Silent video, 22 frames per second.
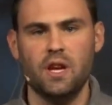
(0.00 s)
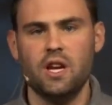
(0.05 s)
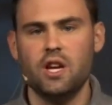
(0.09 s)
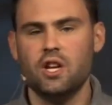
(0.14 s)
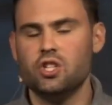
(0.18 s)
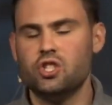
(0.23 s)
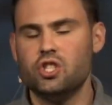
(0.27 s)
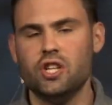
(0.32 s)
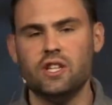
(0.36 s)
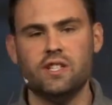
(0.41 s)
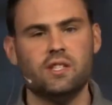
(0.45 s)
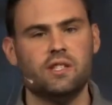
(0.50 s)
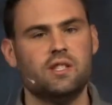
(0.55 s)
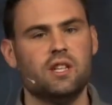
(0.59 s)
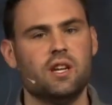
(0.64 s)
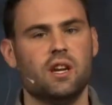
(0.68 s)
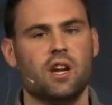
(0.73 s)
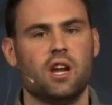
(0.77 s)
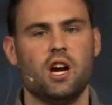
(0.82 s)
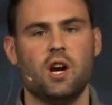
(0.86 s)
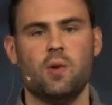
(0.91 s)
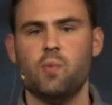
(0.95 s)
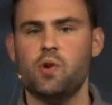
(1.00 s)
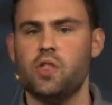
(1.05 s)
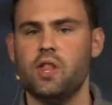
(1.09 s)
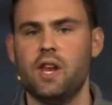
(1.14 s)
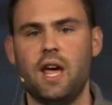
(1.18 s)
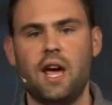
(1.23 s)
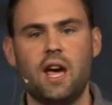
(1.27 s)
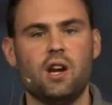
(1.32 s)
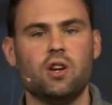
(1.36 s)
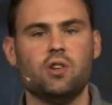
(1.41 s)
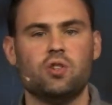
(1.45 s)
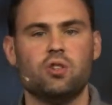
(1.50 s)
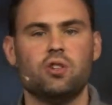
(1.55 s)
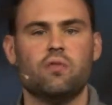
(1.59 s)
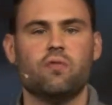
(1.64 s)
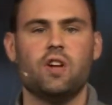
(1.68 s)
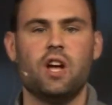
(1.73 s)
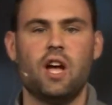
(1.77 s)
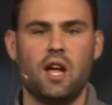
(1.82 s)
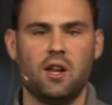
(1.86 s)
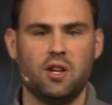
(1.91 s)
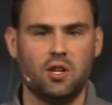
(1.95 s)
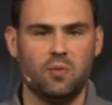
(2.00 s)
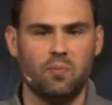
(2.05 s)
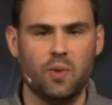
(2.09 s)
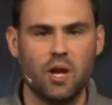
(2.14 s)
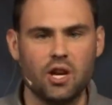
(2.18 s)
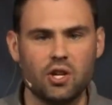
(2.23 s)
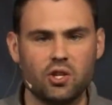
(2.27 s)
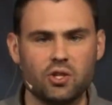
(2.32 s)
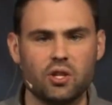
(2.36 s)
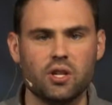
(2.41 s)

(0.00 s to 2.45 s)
Jesus didn't come with an attitude of condemnation.